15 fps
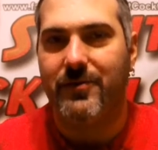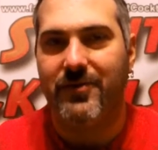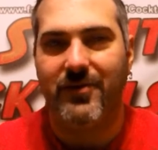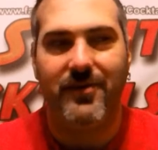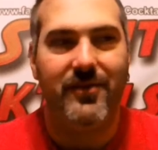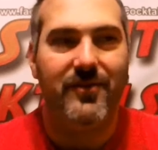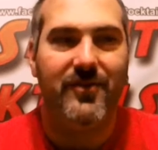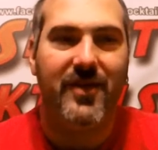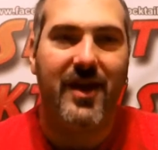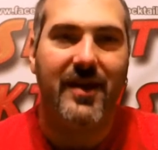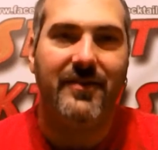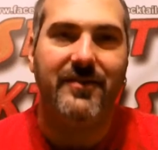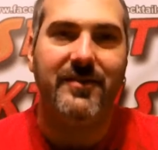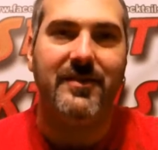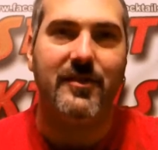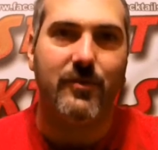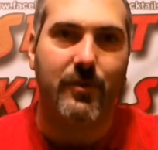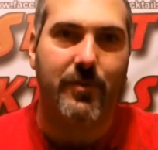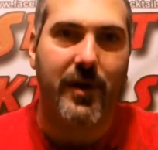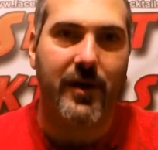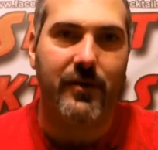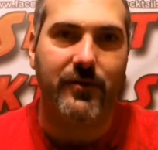She's constantly dealing
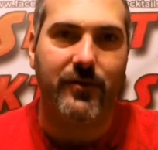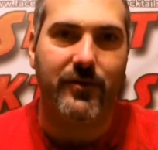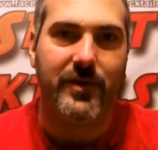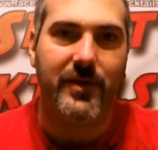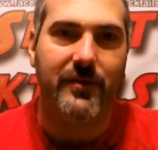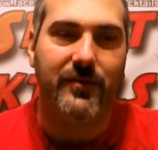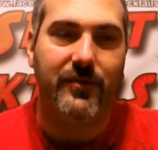with pirates all day.